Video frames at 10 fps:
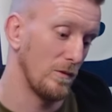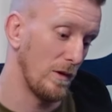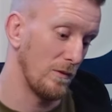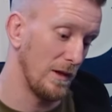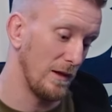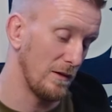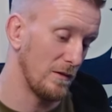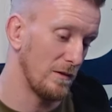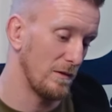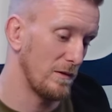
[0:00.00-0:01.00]
when we,
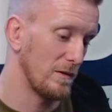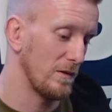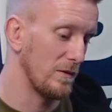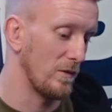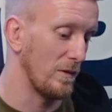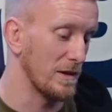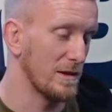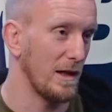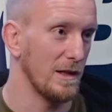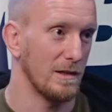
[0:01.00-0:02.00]
when we
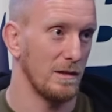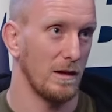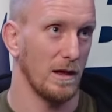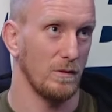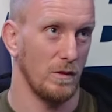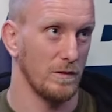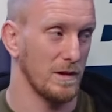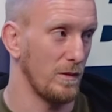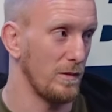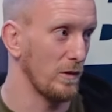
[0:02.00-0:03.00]
started, like
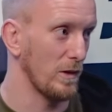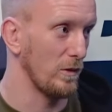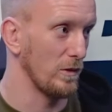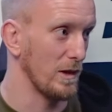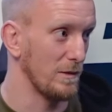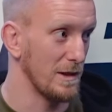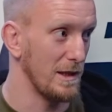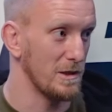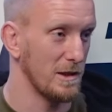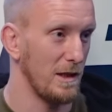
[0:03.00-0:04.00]
obviously when we got the call to come and
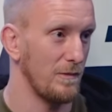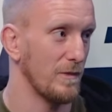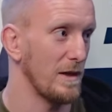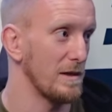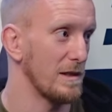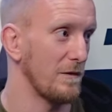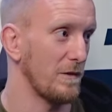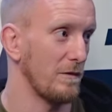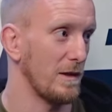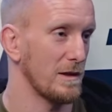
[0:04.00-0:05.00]
teach there, it's
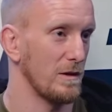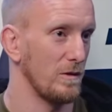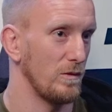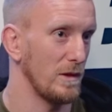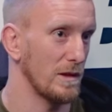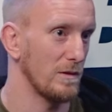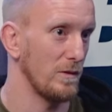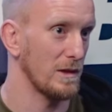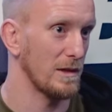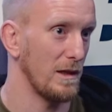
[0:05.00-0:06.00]
different, right? So we,
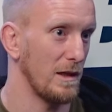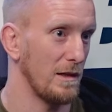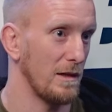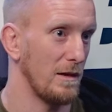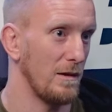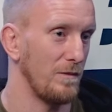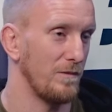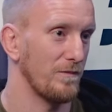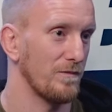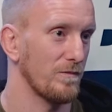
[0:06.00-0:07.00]
we started
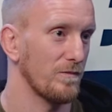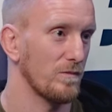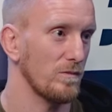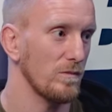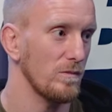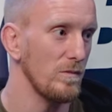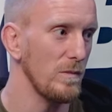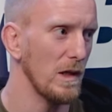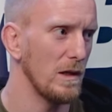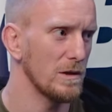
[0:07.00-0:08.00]
um,
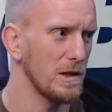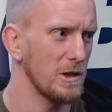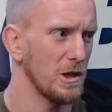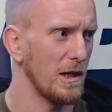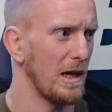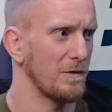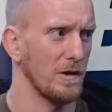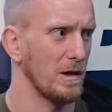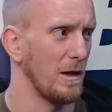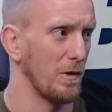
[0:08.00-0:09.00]
teaching, and
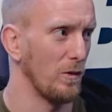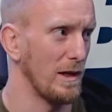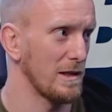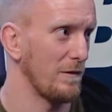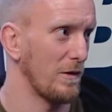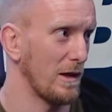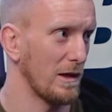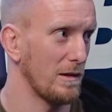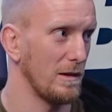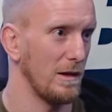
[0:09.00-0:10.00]
after a couple of weeks, I felt
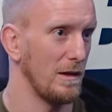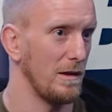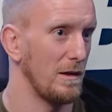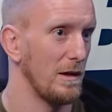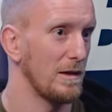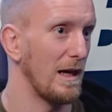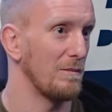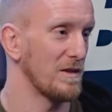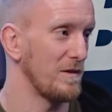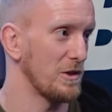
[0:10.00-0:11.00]
like the, the
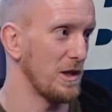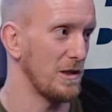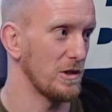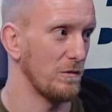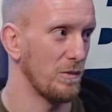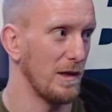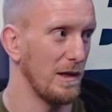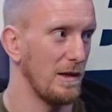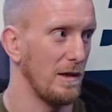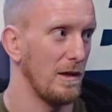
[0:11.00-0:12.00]
atmosphere changed
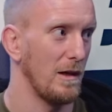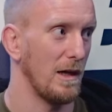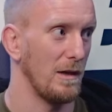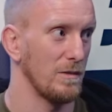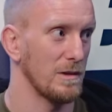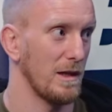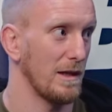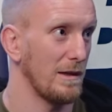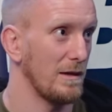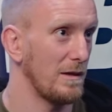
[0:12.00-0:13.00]
completely. And it was
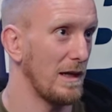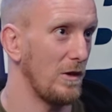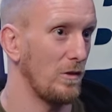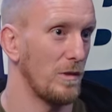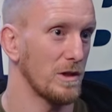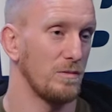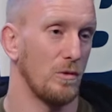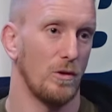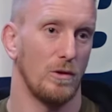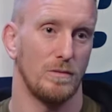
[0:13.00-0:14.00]
like now much
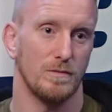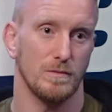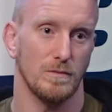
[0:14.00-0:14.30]
more